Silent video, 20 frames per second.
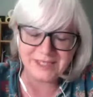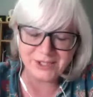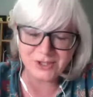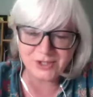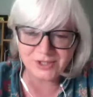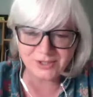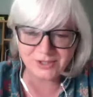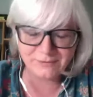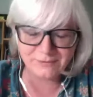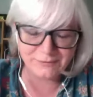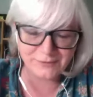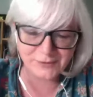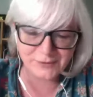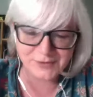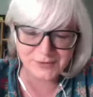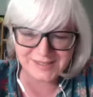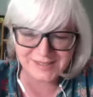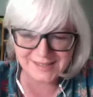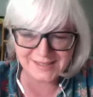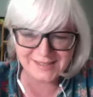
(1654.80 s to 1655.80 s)
the first
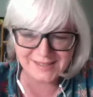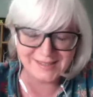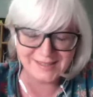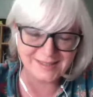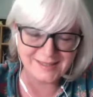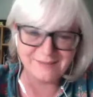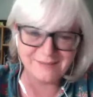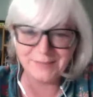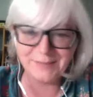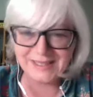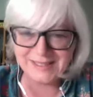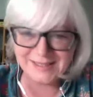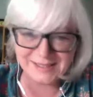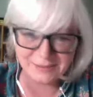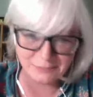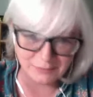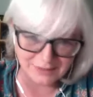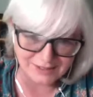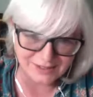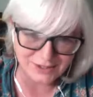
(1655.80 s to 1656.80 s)
season, but I did
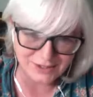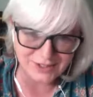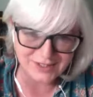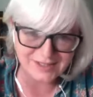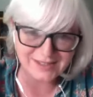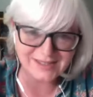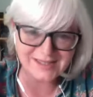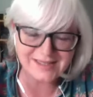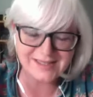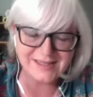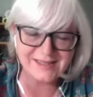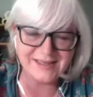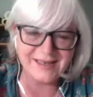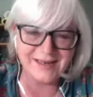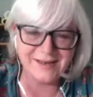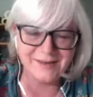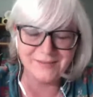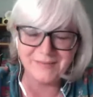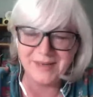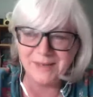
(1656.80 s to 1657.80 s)
watch
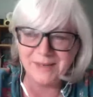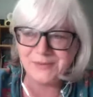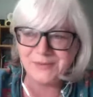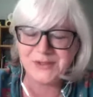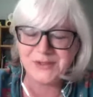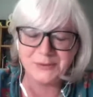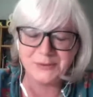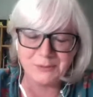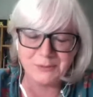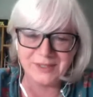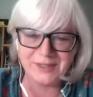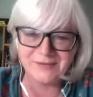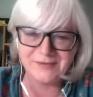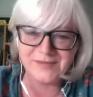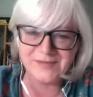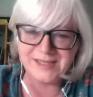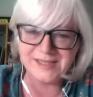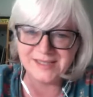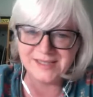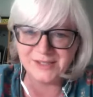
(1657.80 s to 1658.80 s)
episode 1 of
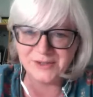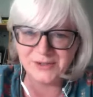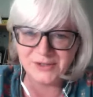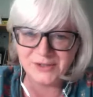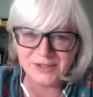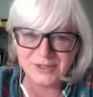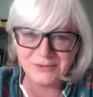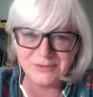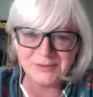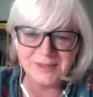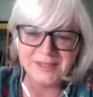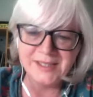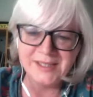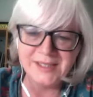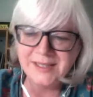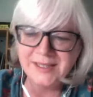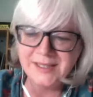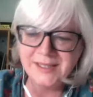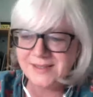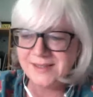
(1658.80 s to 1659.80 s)
season 2.
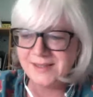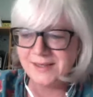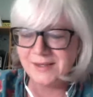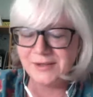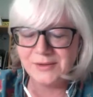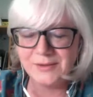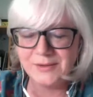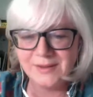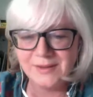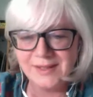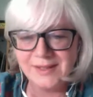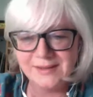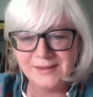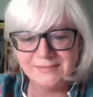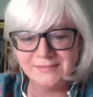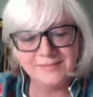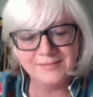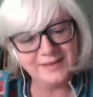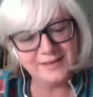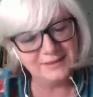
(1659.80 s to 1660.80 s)
So I'm
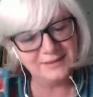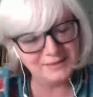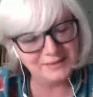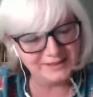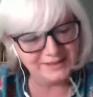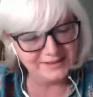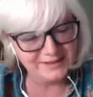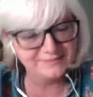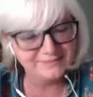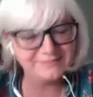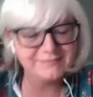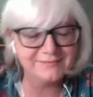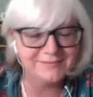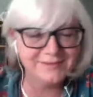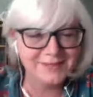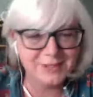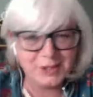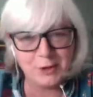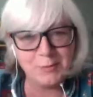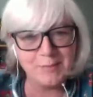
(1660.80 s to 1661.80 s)
going to
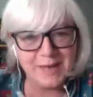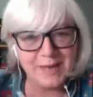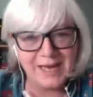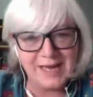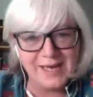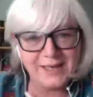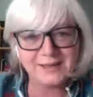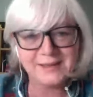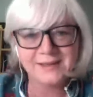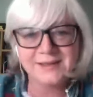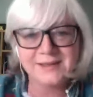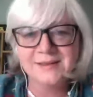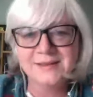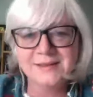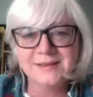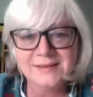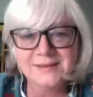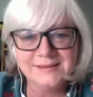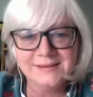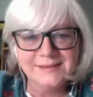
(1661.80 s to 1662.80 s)
go back,
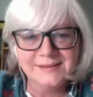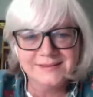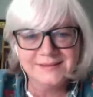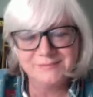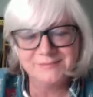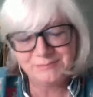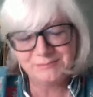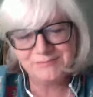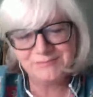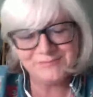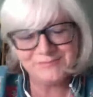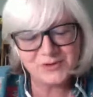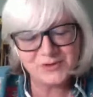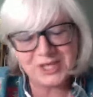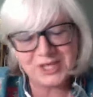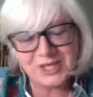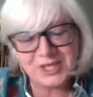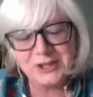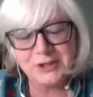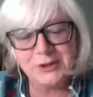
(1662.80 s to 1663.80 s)
try to
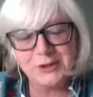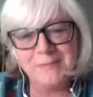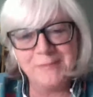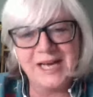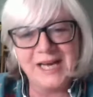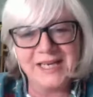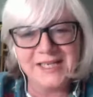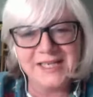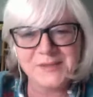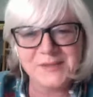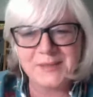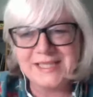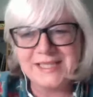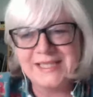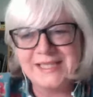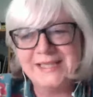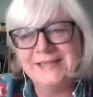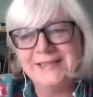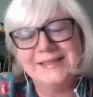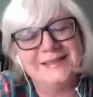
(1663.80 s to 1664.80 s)
lure my husband in,
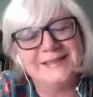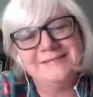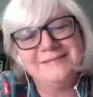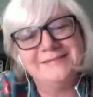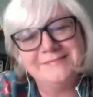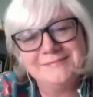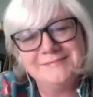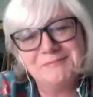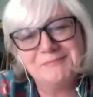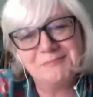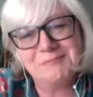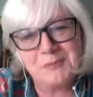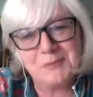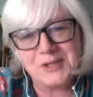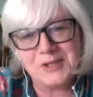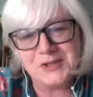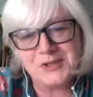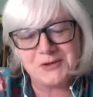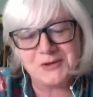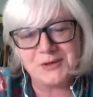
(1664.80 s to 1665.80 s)
and watch the
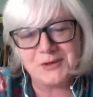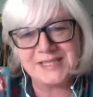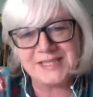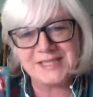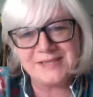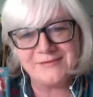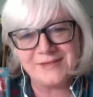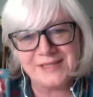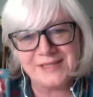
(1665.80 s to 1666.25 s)
rest of it.